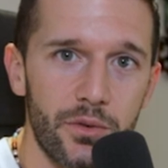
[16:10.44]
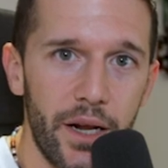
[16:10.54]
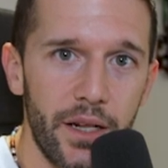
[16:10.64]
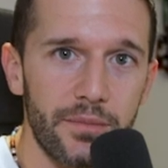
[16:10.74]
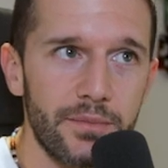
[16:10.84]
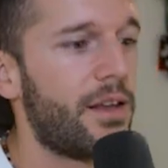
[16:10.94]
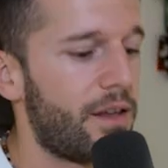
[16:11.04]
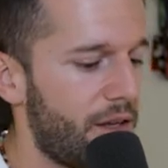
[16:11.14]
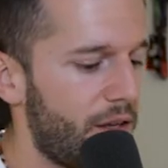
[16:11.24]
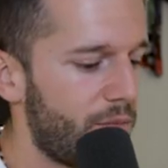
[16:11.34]
writing.
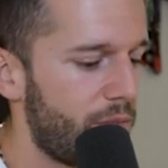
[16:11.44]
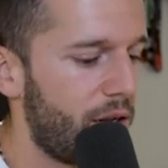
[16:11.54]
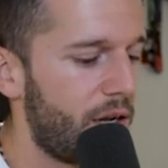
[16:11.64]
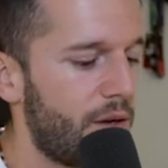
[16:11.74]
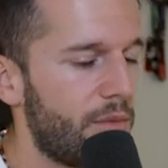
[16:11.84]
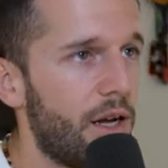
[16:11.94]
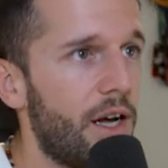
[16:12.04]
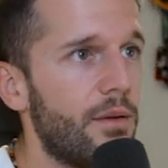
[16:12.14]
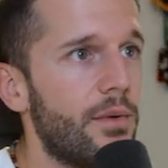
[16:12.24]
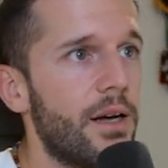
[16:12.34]
And blah,
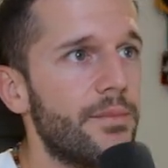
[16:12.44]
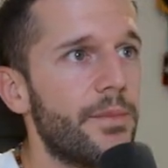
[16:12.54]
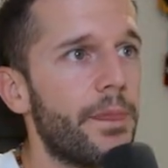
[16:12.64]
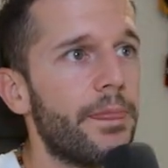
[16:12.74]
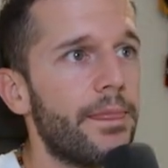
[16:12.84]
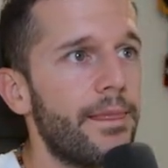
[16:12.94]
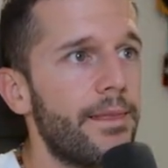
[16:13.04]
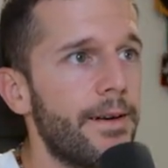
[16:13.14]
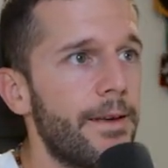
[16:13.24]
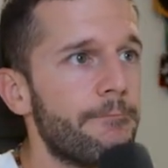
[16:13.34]
blah, blah.
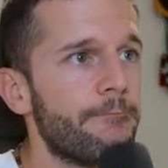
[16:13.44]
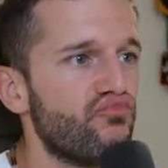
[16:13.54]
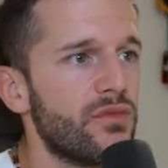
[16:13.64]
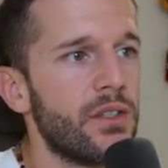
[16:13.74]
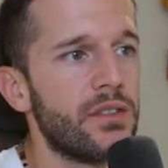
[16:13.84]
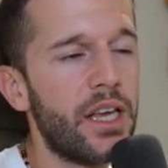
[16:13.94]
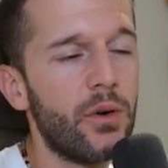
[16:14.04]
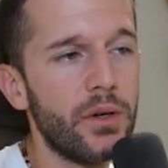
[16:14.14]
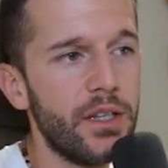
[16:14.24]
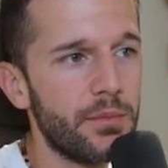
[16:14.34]
Okay?
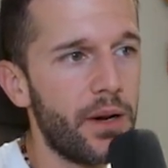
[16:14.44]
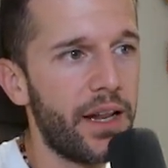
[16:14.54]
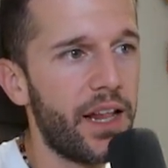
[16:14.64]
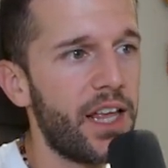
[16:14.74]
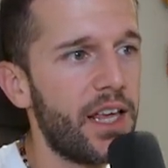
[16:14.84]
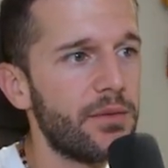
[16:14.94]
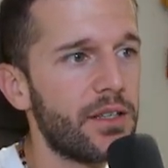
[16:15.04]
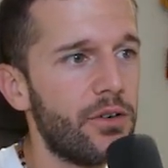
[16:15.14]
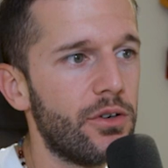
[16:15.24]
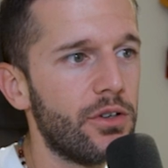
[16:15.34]
Same with display names.
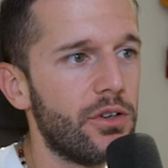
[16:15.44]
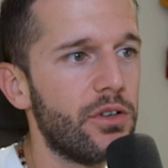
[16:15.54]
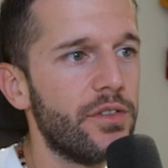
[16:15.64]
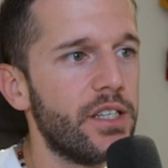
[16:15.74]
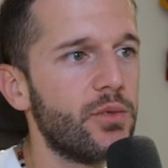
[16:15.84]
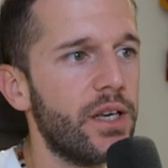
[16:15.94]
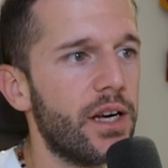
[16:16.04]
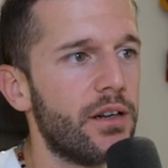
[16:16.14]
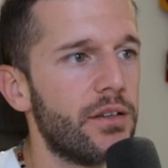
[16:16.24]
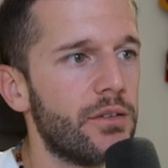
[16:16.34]
So all, all of these we
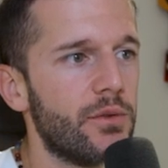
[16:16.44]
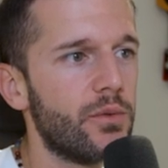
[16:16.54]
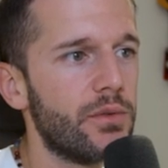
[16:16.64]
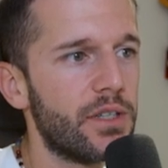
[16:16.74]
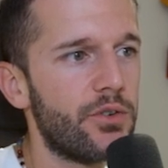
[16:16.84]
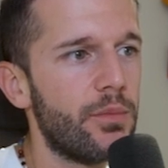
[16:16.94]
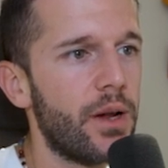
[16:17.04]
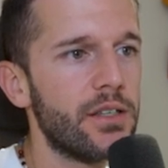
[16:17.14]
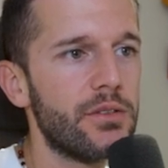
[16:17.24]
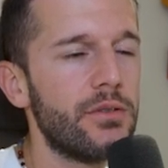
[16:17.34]
can send
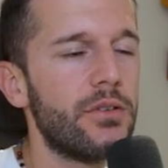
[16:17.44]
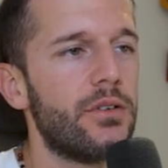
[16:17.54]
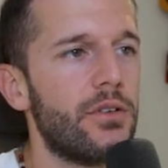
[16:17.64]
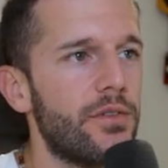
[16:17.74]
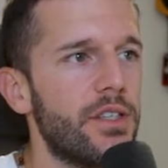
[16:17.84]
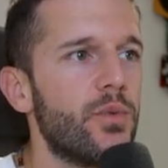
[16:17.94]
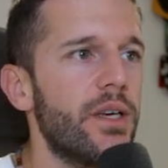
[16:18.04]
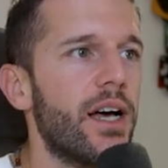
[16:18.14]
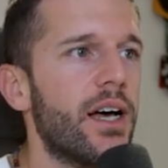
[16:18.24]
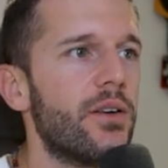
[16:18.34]
replies to. All of these we
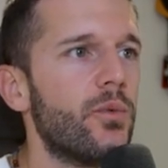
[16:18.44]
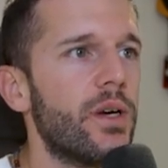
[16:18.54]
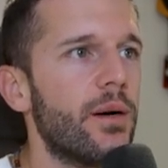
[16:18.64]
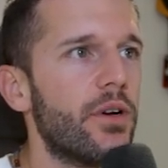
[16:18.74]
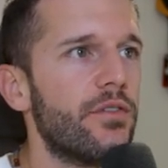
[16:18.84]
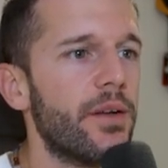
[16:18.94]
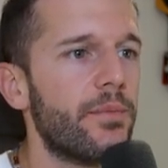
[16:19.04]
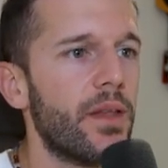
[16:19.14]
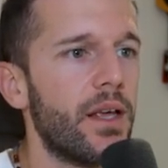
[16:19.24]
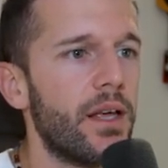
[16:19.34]
can, we can modify.
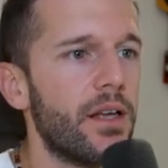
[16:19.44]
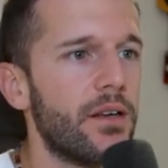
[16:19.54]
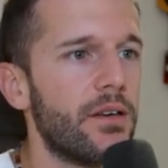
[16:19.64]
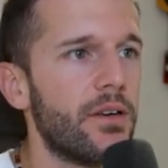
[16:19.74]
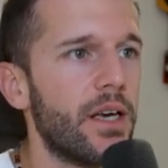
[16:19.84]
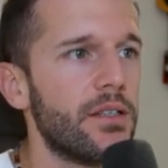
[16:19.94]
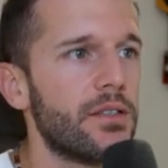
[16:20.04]
Okay,